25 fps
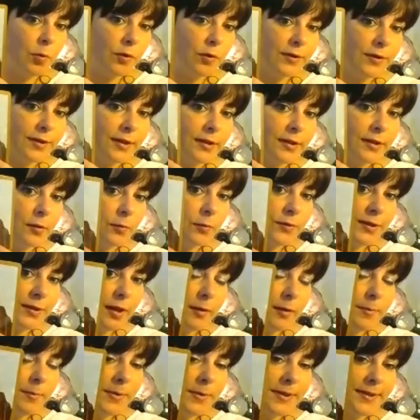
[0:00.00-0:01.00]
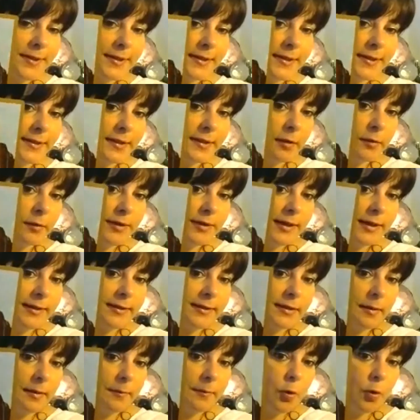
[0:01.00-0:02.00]
Wands is also business. So
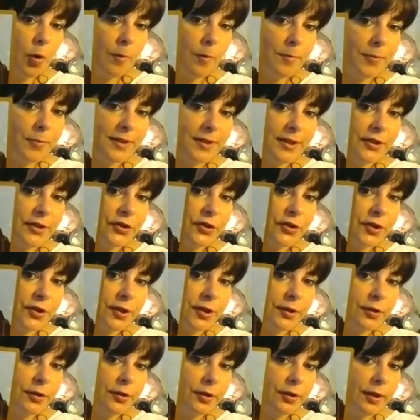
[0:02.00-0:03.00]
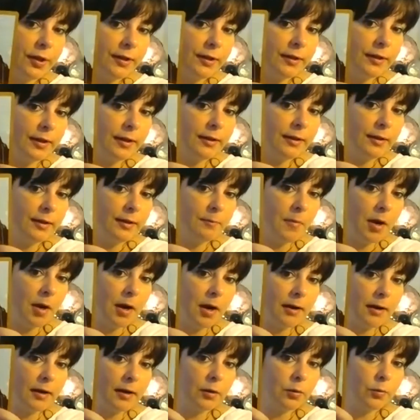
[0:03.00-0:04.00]
there's some competition in the
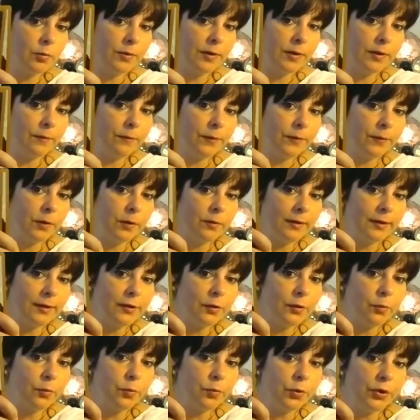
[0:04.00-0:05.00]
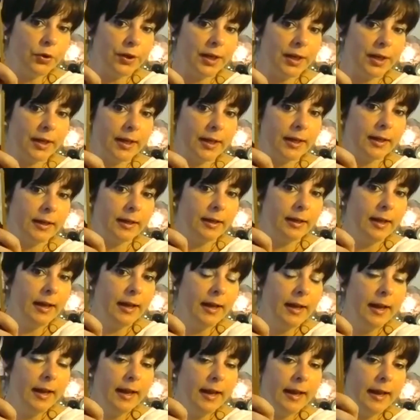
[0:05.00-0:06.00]
market or in the field that you're working in.
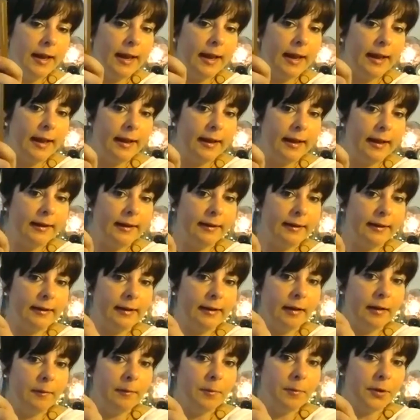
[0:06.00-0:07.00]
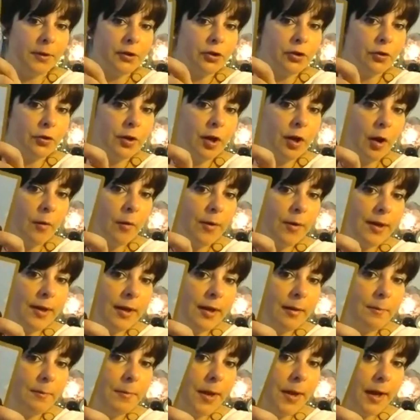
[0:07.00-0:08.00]
And but you're
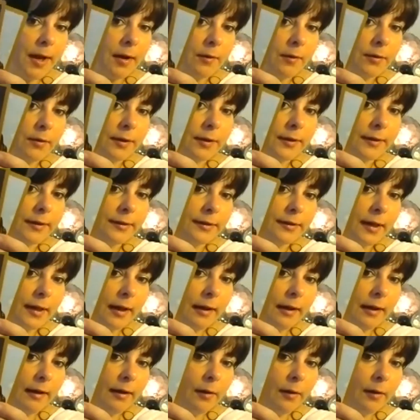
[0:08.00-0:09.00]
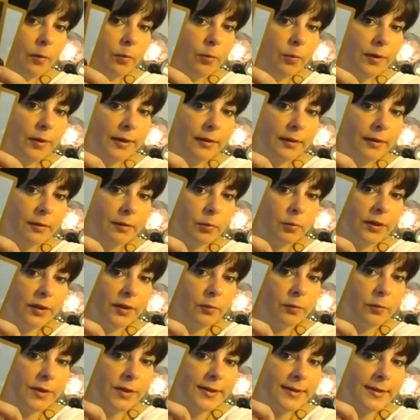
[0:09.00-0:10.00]
going about it with
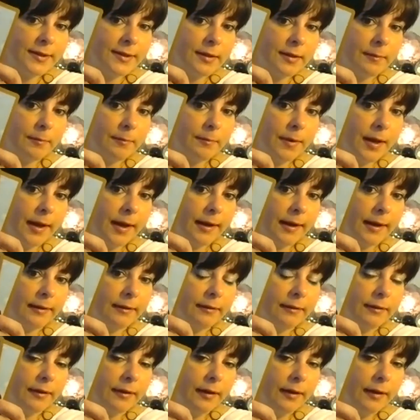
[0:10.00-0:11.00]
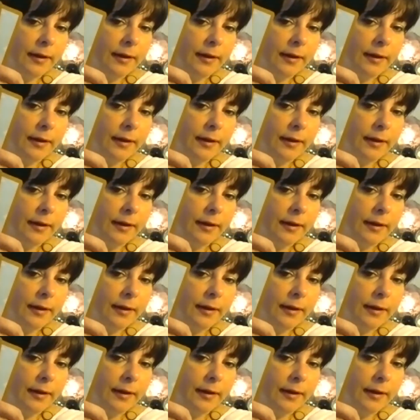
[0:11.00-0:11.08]
wisdom and